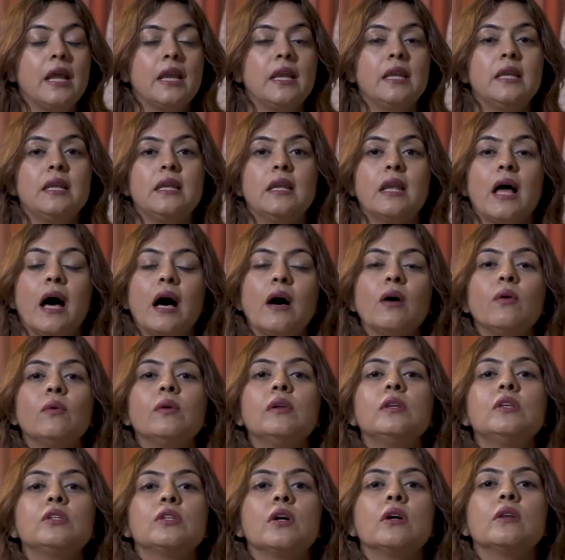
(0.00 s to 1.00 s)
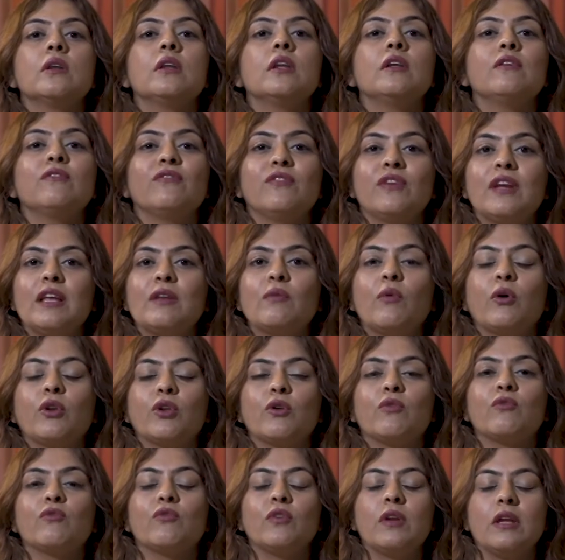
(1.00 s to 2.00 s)
Now internally feel what
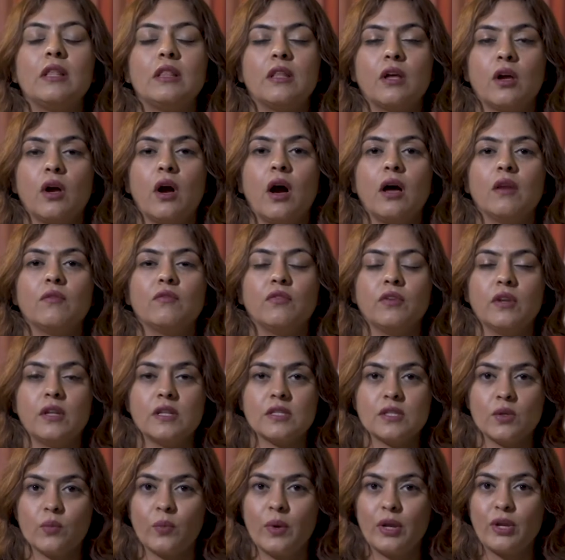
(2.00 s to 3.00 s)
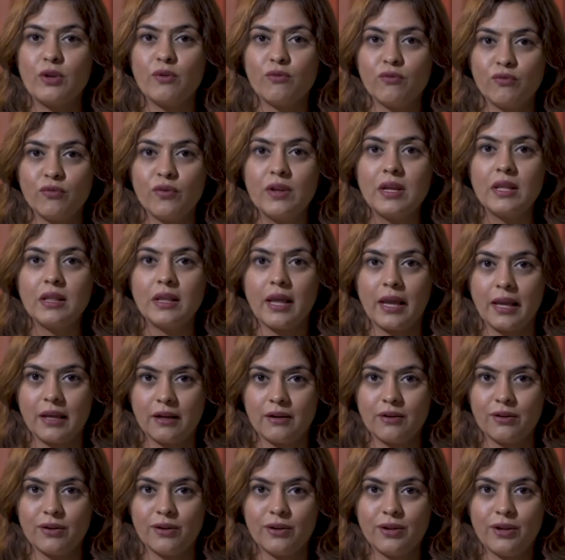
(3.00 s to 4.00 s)
you feel, the confidence the way you feel
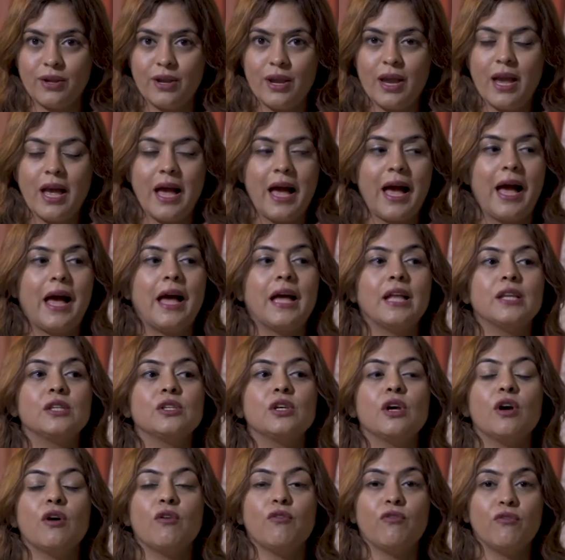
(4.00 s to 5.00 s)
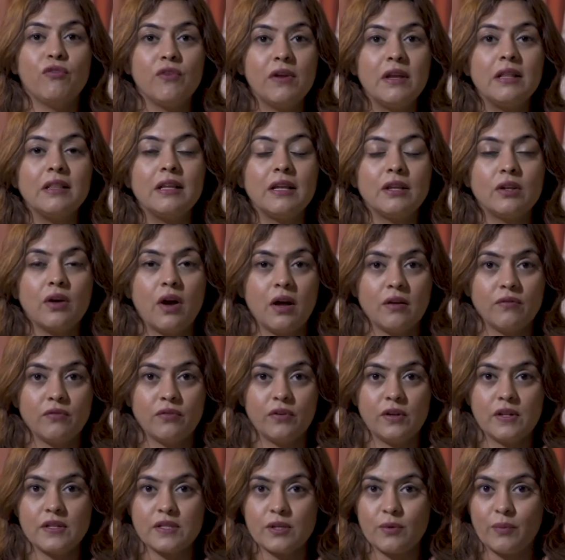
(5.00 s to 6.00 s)
like, and feel that
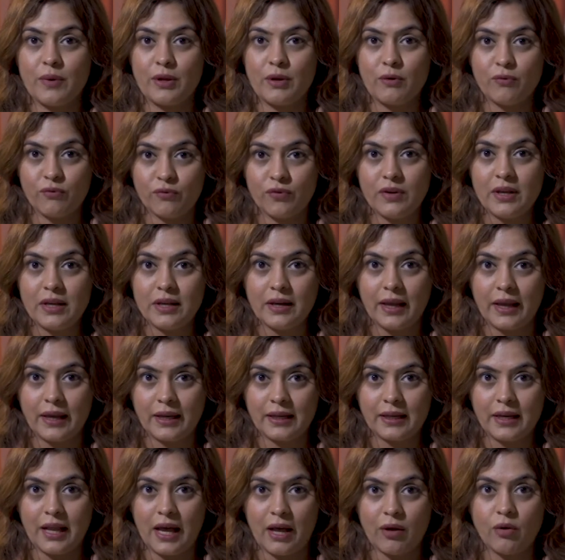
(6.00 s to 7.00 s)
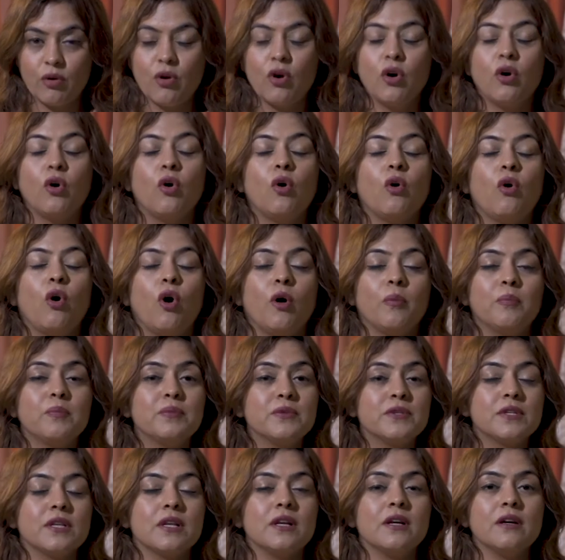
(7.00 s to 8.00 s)
confidence the way you feel like now.
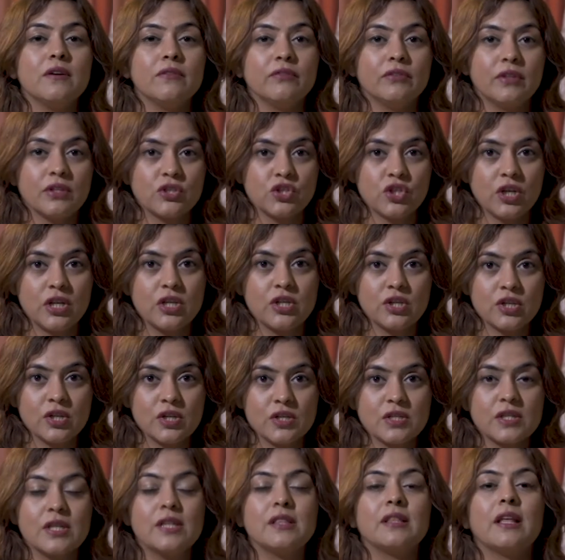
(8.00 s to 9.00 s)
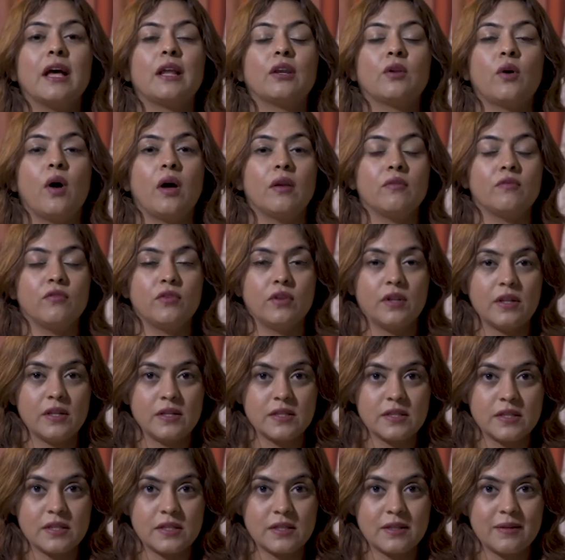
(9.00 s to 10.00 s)
Observe the changes in that
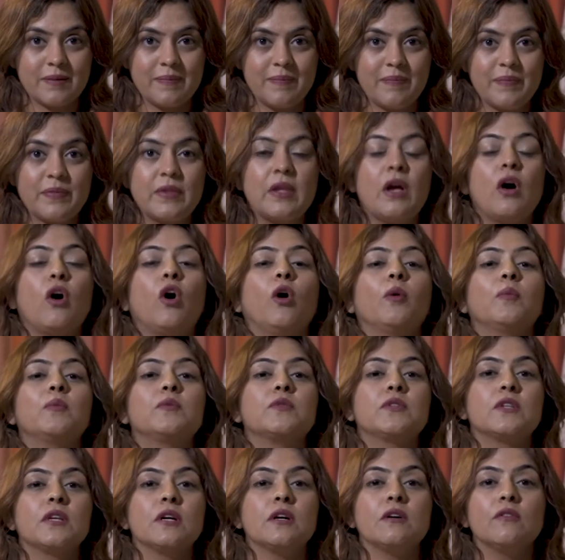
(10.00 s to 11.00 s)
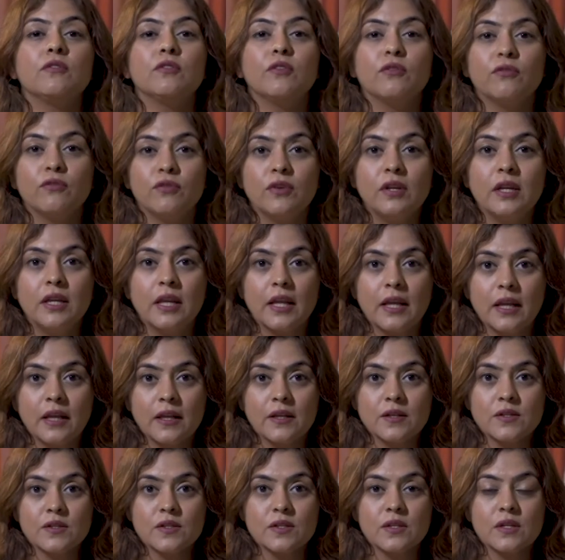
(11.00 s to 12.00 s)
confidence. Observe the
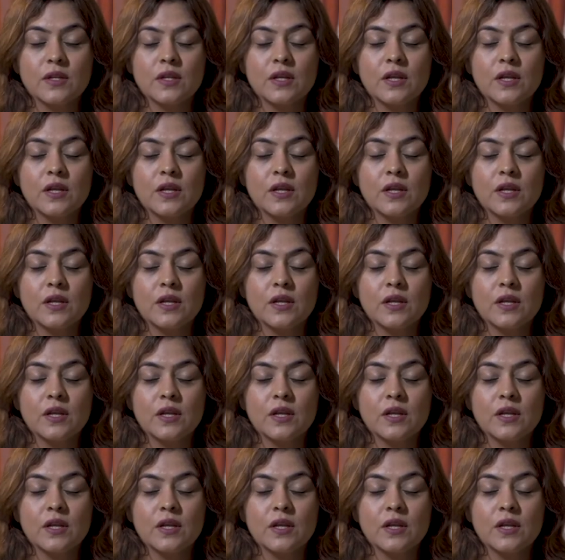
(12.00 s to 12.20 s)
feelings.